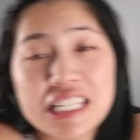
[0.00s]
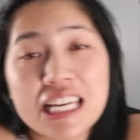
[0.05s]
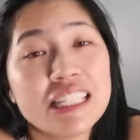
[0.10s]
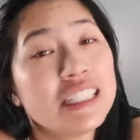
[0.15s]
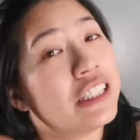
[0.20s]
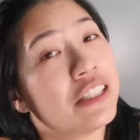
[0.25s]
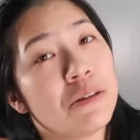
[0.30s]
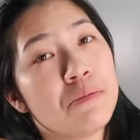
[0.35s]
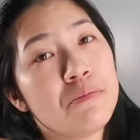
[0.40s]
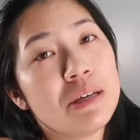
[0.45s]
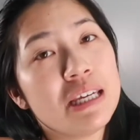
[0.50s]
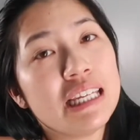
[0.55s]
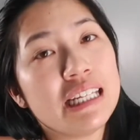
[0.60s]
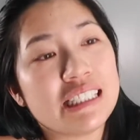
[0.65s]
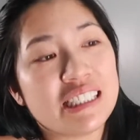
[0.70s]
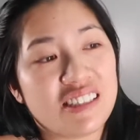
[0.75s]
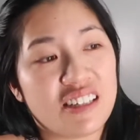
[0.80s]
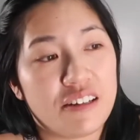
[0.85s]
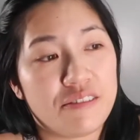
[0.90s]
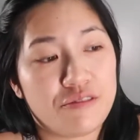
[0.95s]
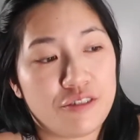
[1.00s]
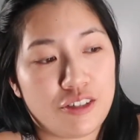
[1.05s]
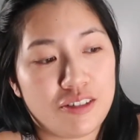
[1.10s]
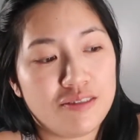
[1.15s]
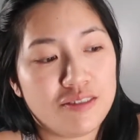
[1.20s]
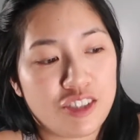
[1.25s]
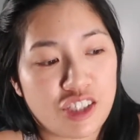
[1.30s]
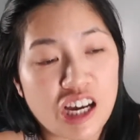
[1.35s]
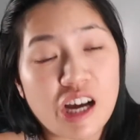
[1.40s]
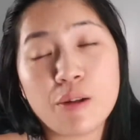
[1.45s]
get to the meaty stuff,
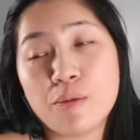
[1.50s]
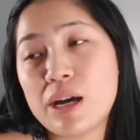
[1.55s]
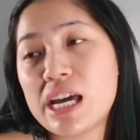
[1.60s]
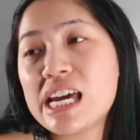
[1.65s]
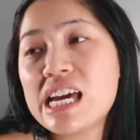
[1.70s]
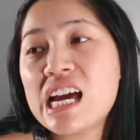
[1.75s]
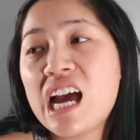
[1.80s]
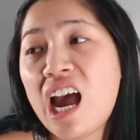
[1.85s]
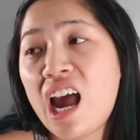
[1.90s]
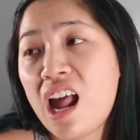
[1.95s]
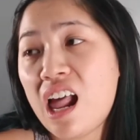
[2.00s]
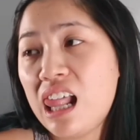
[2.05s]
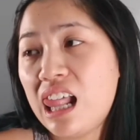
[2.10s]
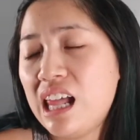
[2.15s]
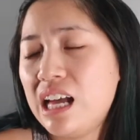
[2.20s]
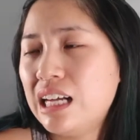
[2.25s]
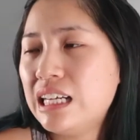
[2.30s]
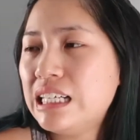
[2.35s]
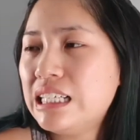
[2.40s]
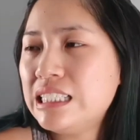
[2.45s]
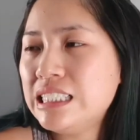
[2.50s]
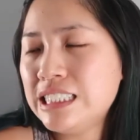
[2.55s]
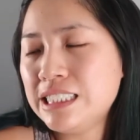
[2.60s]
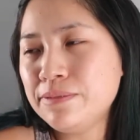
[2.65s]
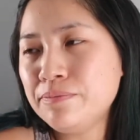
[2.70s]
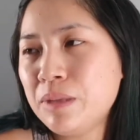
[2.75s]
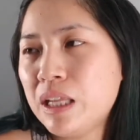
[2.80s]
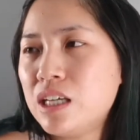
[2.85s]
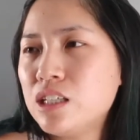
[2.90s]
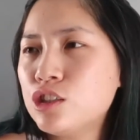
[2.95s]
shall we?
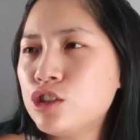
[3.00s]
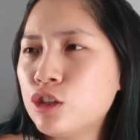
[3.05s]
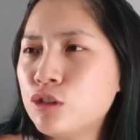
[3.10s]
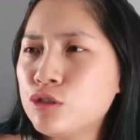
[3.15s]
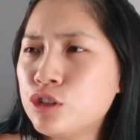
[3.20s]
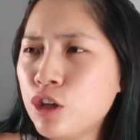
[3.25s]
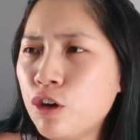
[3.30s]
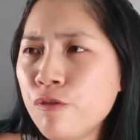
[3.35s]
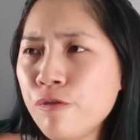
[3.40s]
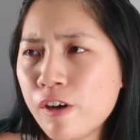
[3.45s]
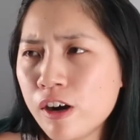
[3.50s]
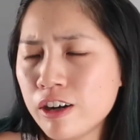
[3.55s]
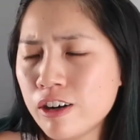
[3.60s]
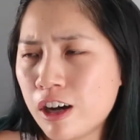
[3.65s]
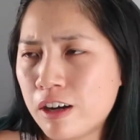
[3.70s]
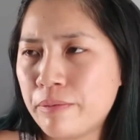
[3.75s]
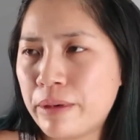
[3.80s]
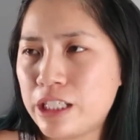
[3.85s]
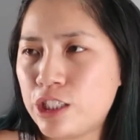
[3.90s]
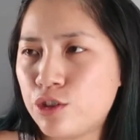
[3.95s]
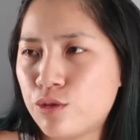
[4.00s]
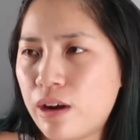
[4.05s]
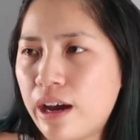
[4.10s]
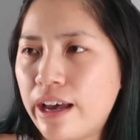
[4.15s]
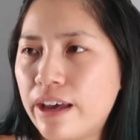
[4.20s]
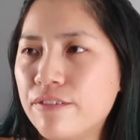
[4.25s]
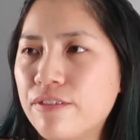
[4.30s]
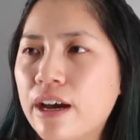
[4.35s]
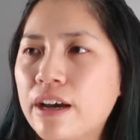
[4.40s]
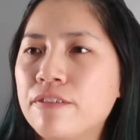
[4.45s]
So far on my
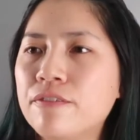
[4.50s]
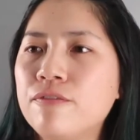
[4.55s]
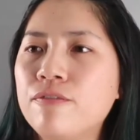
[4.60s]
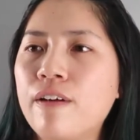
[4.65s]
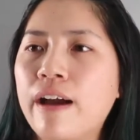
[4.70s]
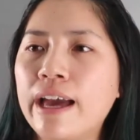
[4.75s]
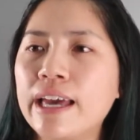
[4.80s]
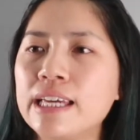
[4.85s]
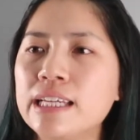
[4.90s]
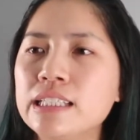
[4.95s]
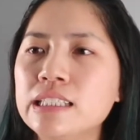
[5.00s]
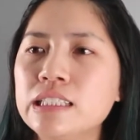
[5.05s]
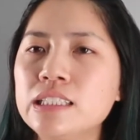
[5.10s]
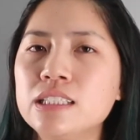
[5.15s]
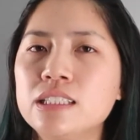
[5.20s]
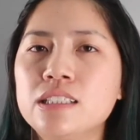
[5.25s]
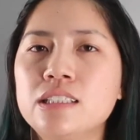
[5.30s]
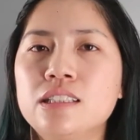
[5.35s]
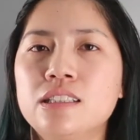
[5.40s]
drive, I find